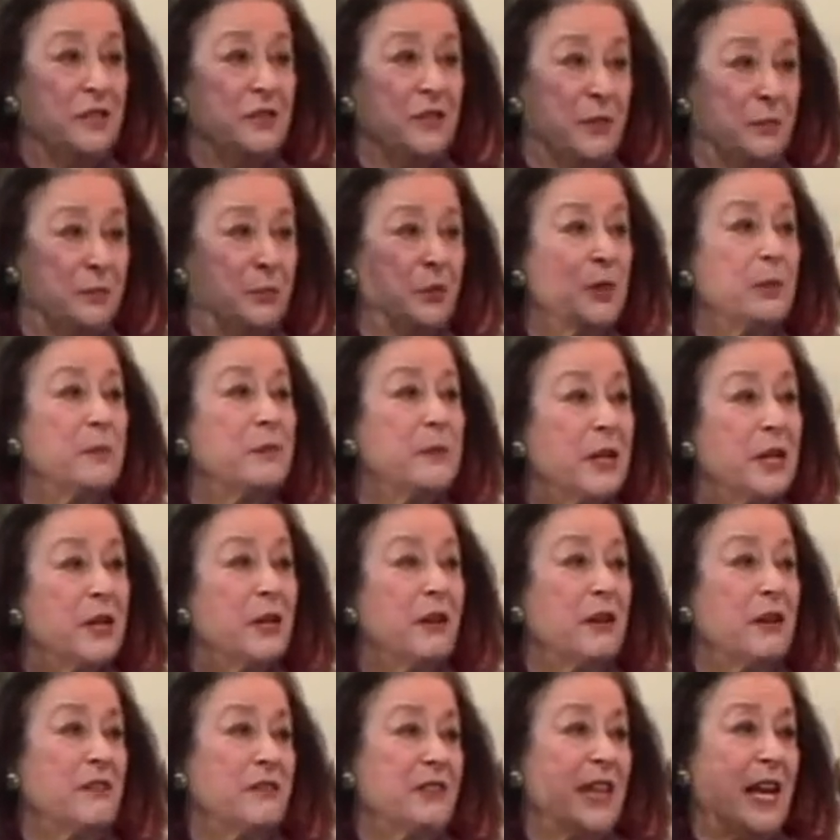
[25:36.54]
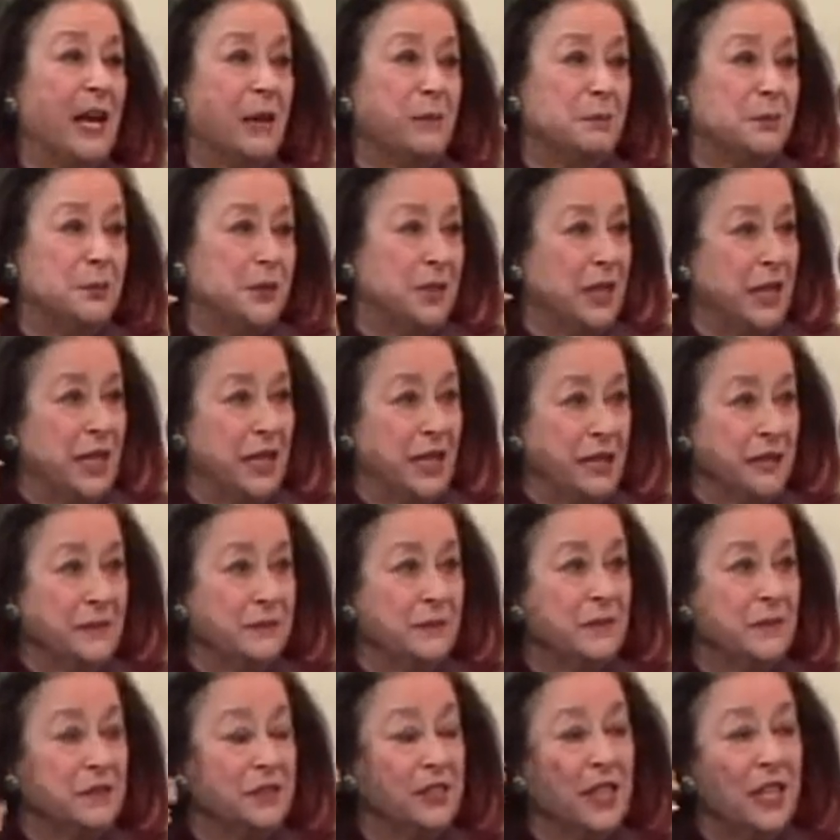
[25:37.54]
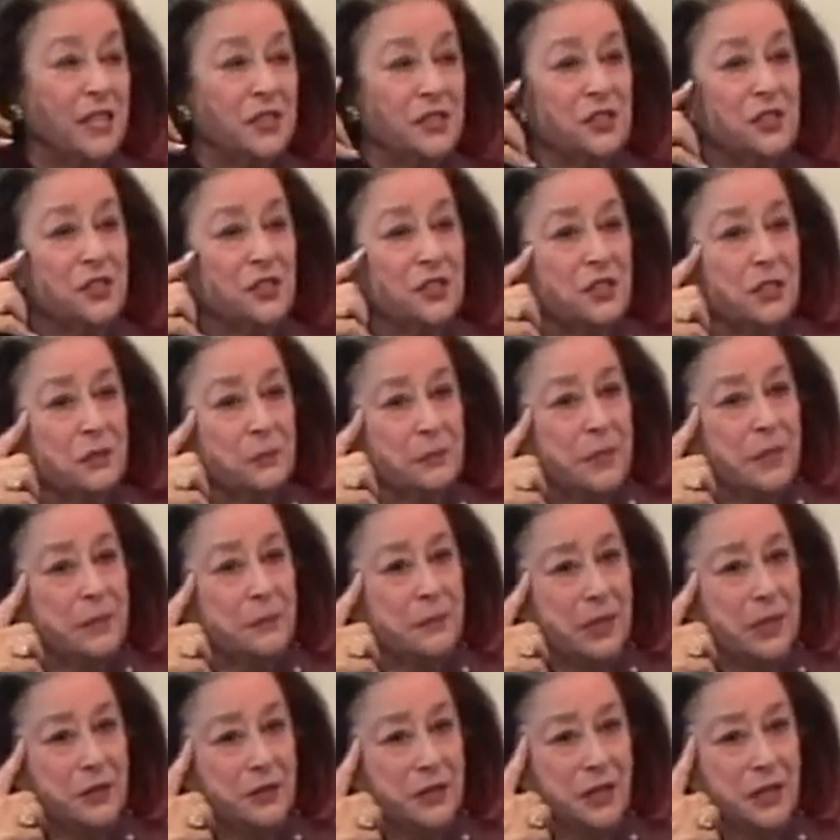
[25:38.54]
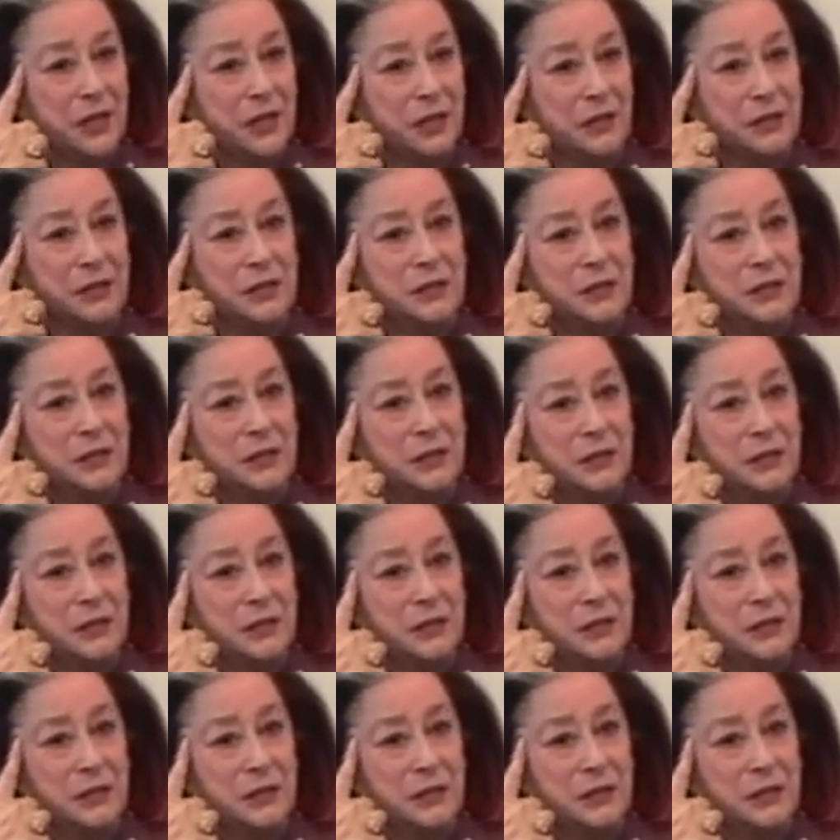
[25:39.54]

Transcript: the premiere of that play. Yes. Tell us a little bit about that. Well,